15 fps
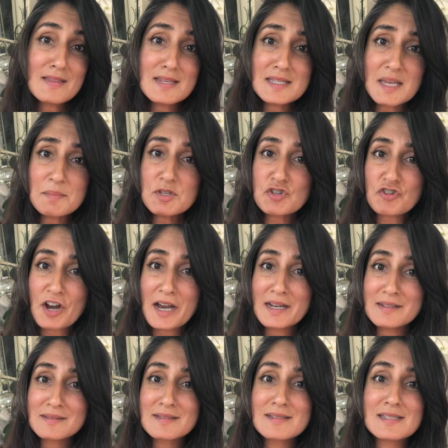the
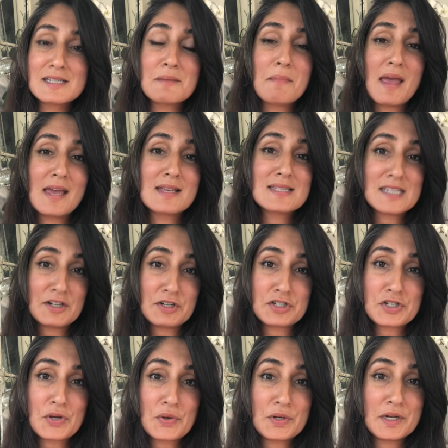substrate to make
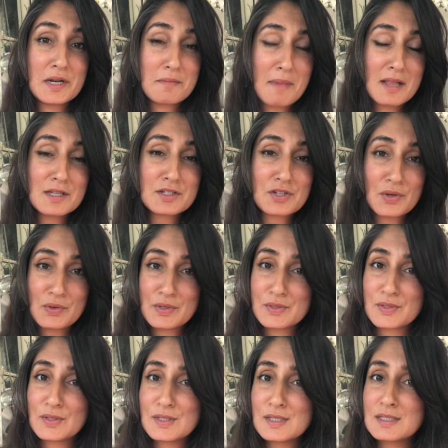serotonin and melatonin.
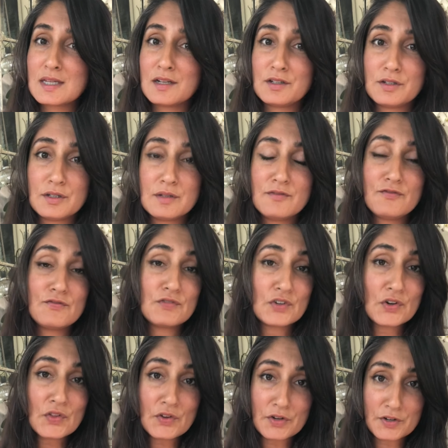So this is going to
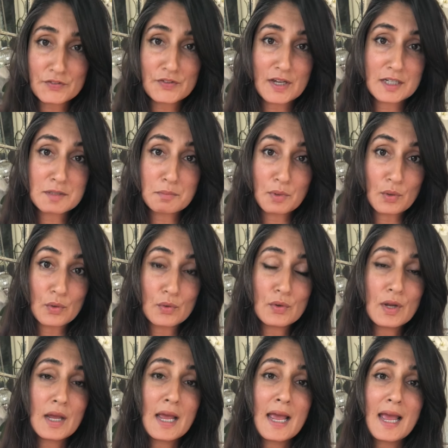further affect
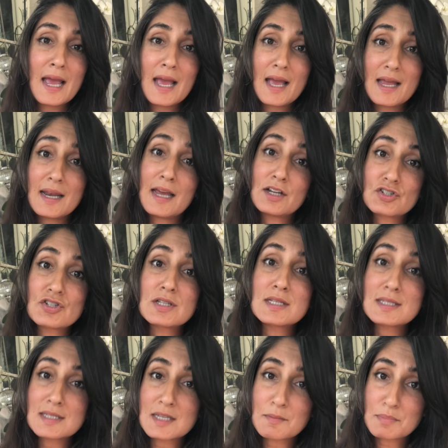mood and actually
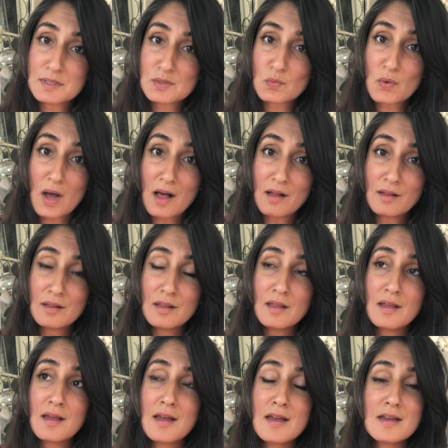sleep as well.
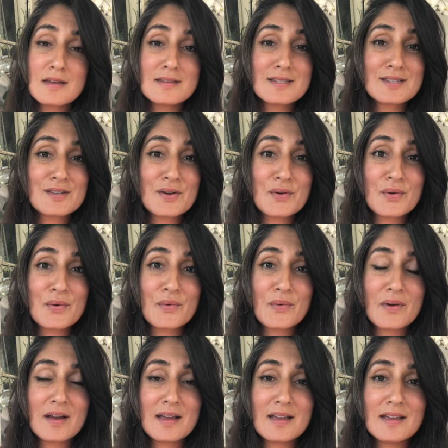So
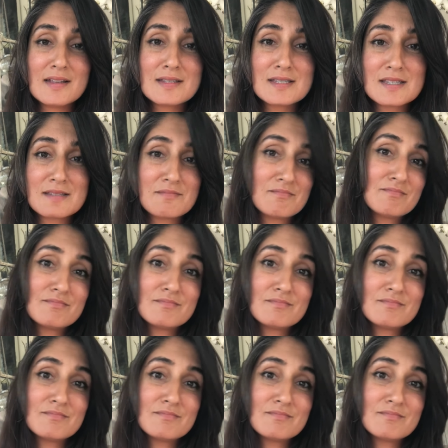it's